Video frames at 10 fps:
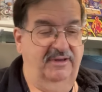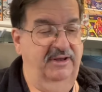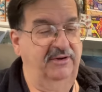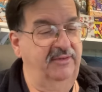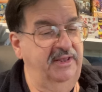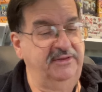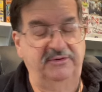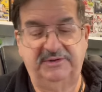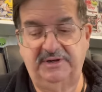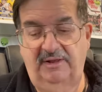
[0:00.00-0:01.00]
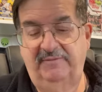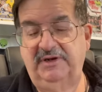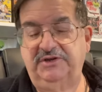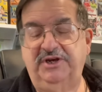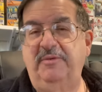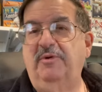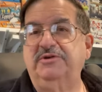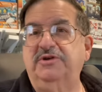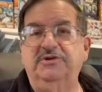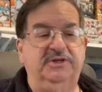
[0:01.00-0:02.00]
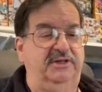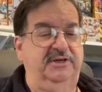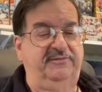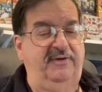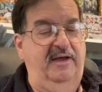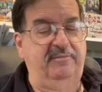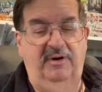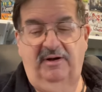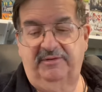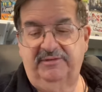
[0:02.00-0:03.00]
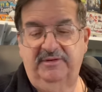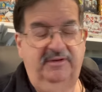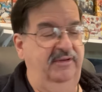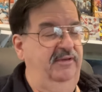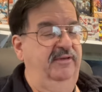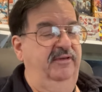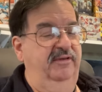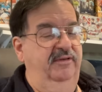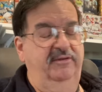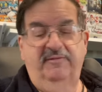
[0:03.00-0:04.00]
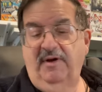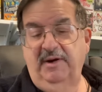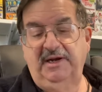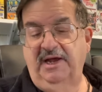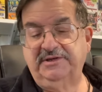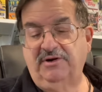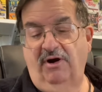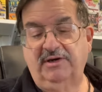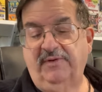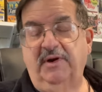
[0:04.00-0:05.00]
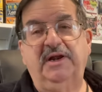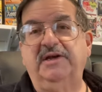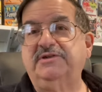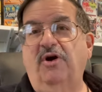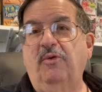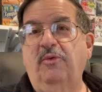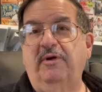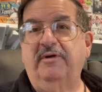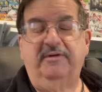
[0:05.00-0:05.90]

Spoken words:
I know they do sell. Even the cheap ones are usually at least $5. They're very nice cards, very nice artwork.